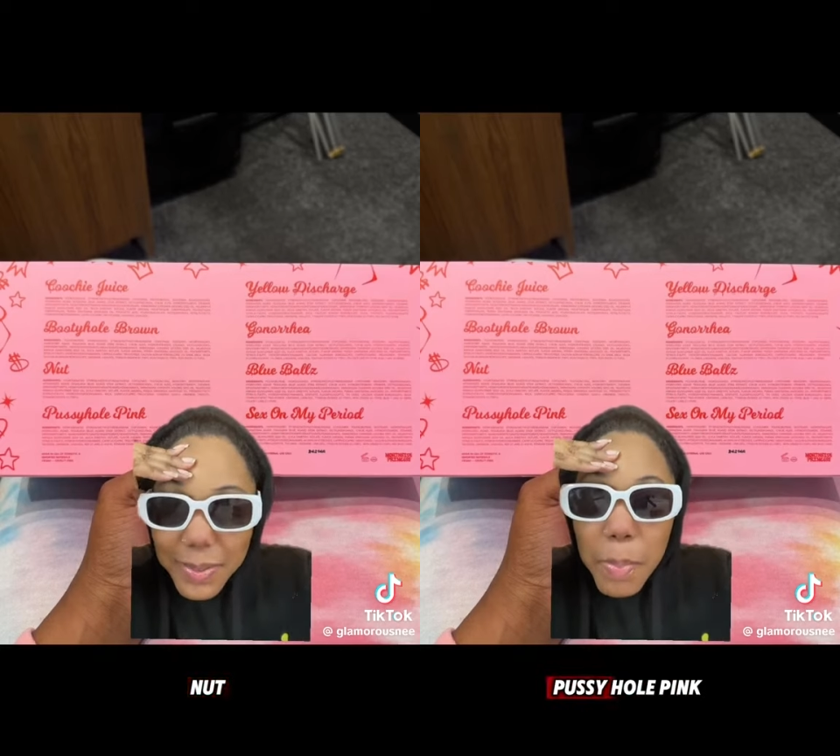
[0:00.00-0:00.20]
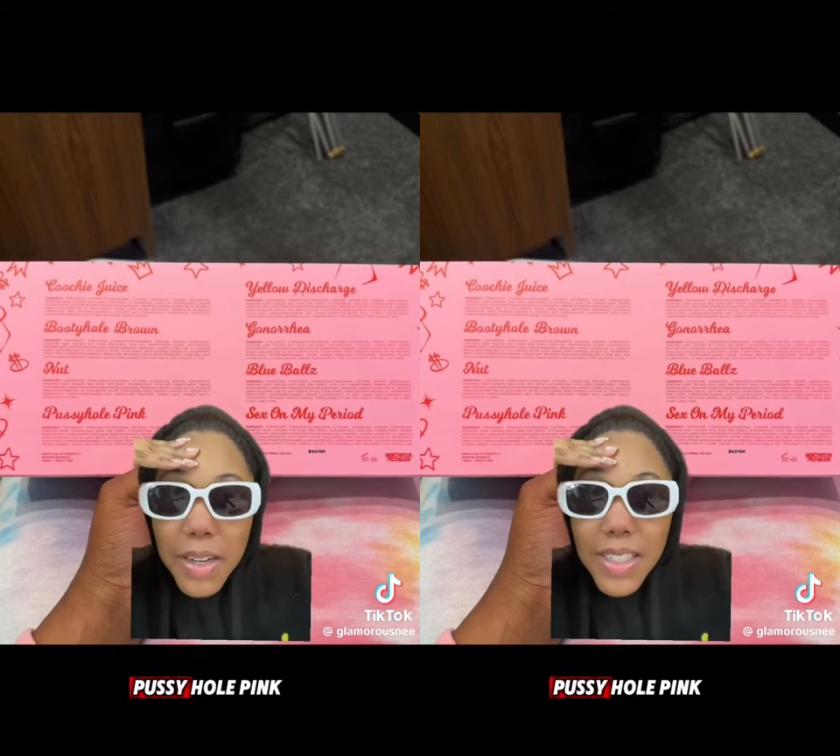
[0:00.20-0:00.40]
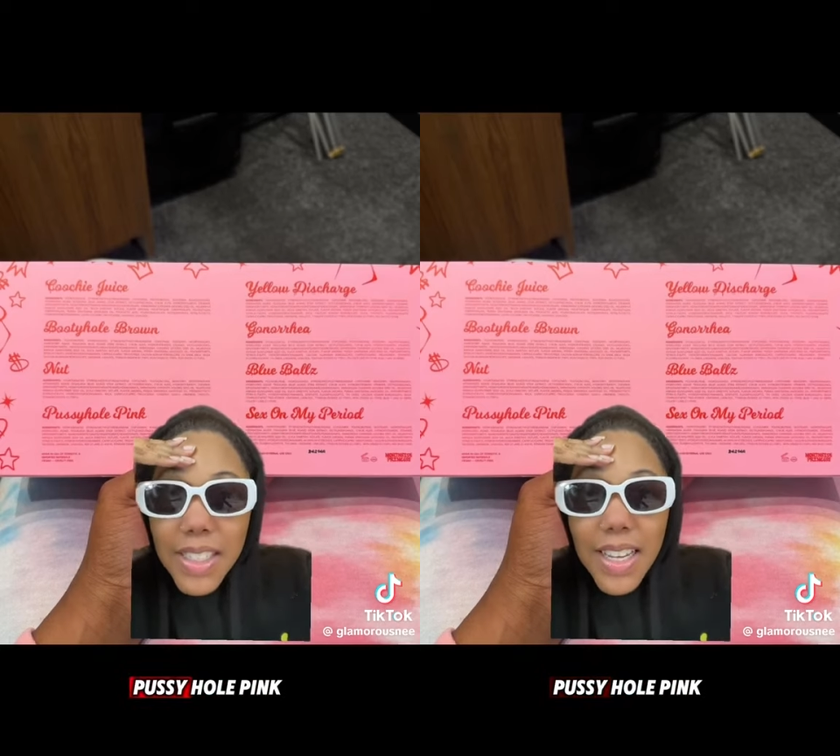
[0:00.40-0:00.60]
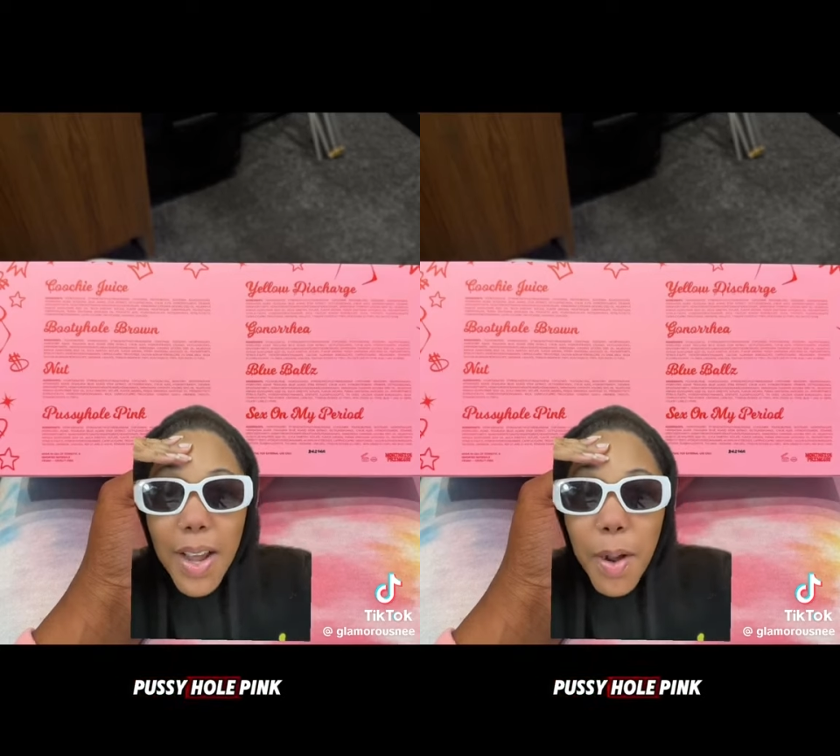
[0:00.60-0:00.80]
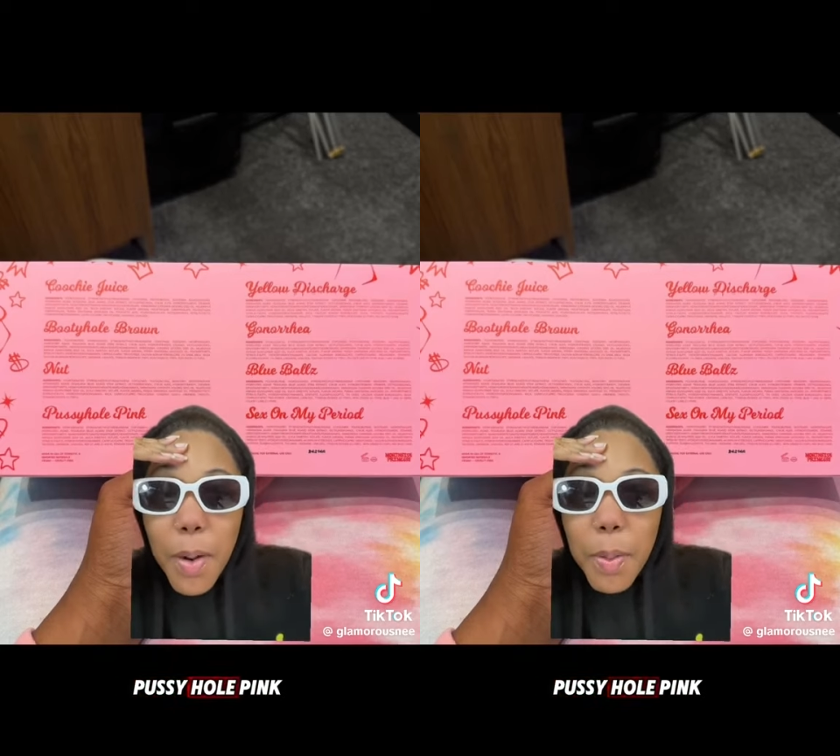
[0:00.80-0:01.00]
Pussy
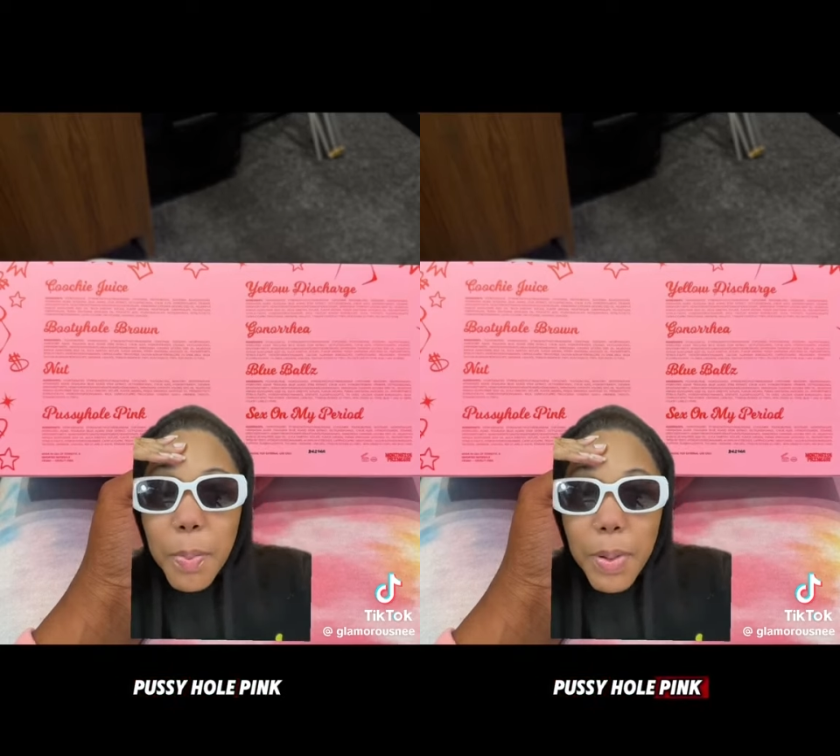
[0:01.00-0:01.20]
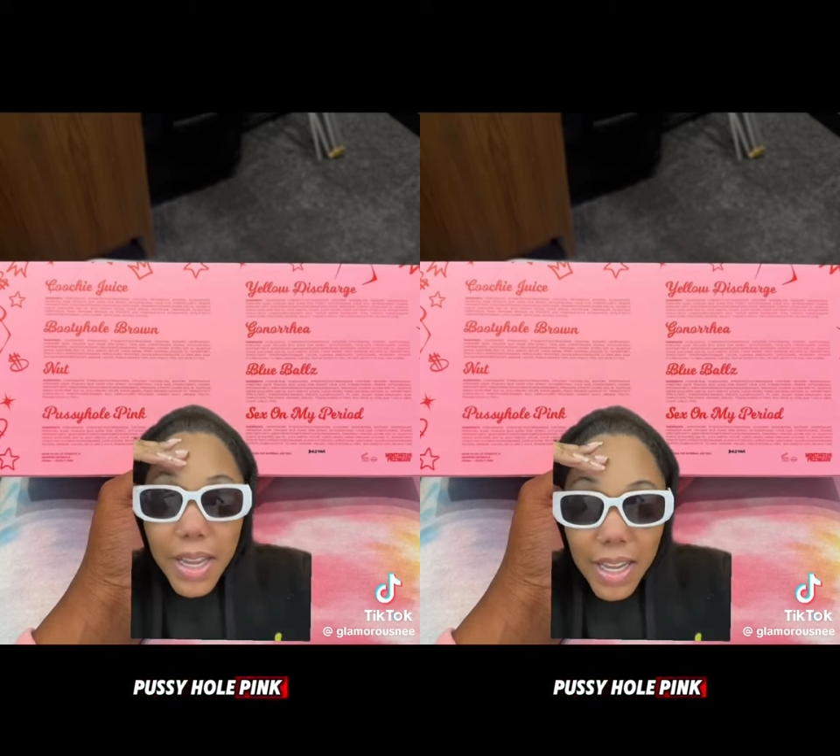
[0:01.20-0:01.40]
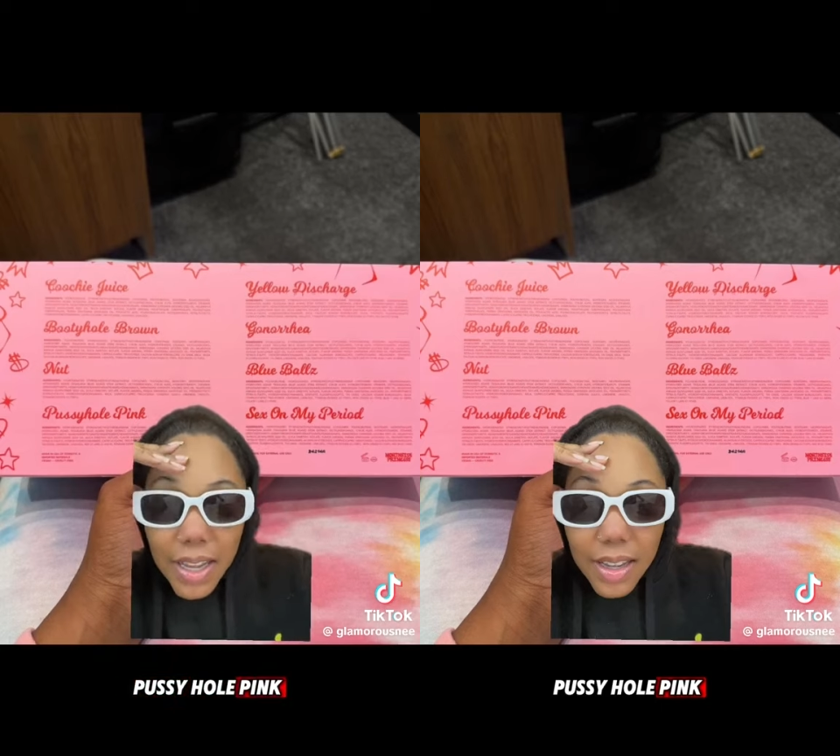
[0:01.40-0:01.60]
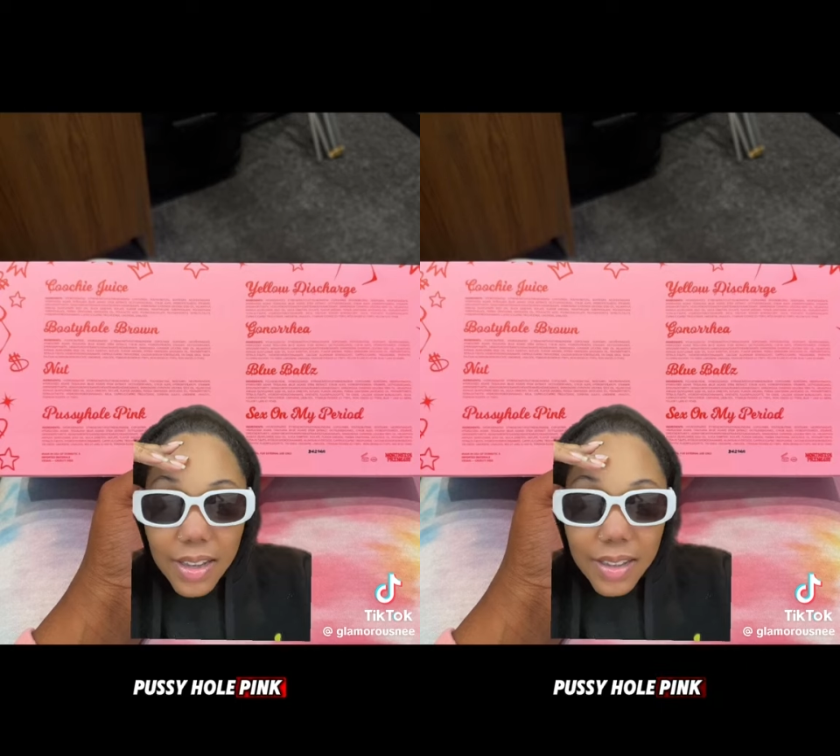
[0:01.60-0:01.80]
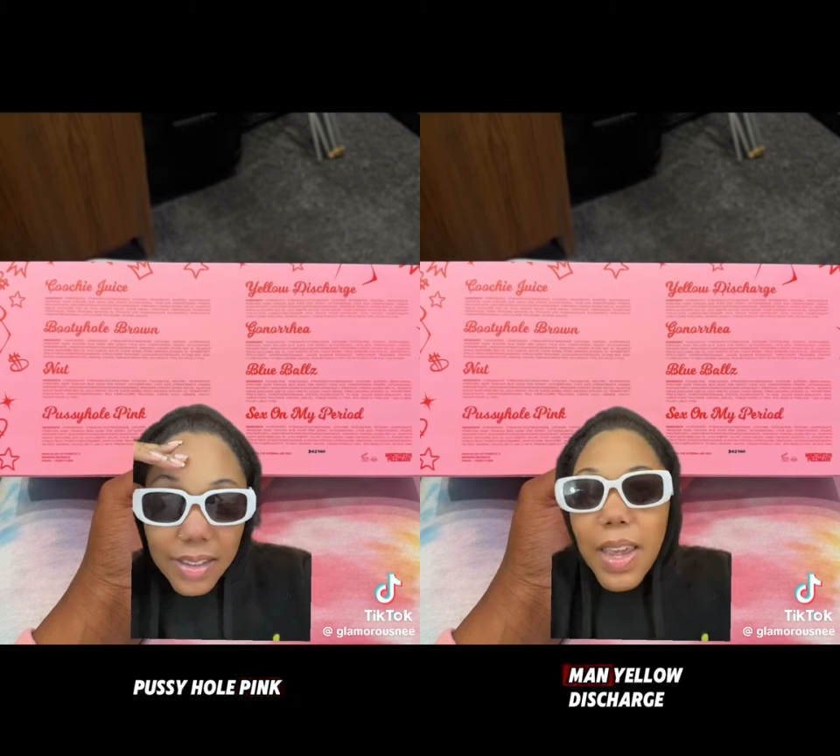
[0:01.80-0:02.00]
Hole Pink,